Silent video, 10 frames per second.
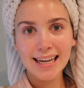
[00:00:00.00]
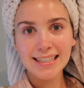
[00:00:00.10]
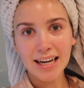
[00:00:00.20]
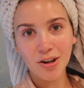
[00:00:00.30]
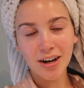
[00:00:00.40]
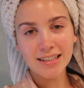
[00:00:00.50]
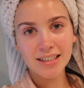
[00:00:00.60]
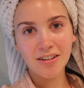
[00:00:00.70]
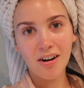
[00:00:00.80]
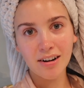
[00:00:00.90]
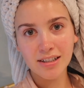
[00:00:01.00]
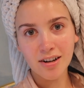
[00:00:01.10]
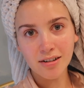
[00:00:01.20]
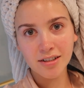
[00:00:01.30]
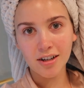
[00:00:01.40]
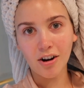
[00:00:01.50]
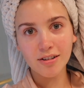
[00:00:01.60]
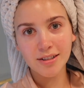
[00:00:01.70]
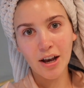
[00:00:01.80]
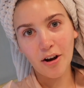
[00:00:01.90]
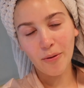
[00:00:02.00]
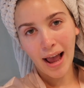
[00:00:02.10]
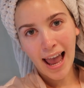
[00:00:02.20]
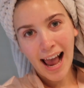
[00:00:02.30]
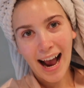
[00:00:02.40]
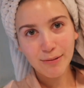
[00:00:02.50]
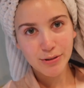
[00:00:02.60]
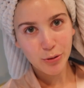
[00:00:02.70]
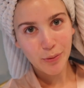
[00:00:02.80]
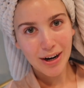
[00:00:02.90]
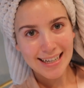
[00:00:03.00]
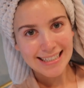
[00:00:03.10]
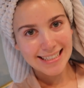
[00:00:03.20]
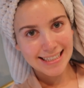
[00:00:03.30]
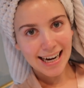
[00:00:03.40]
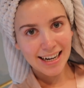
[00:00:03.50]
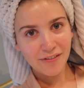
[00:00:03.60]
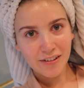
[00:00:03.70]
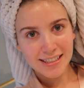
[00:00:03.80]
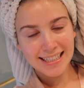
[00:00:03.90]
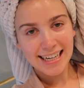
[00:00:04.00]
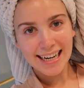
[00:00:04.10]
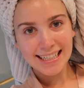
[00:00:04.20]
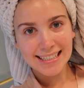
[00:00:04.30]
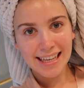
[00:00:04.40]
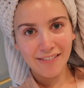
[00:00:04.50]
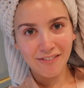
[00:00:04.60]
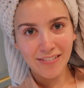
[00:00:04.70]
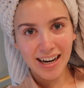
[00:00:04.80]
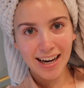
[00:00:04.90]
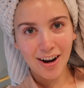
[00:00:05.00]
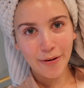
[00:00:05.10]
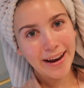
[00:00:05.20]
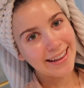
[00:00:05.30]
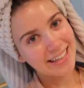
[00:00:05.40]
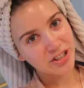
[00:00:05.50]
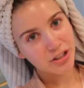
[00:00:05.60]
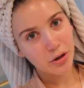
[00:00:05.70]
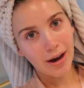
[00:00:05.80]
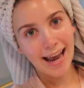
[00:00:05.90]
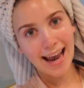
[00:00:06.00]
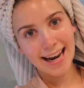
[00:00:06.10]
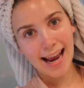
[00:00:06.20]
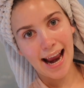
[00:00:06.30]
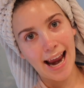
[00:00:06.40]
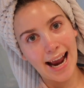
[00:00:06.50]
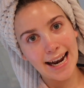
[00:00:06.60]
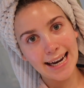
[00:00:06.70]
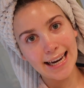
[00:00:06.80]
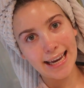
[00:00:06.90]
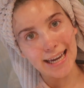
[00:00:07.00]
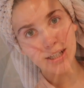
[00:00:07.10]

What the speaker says: and take you guys along and talk to y'all. So I'm super excited for today's video, and let's just go ahead and get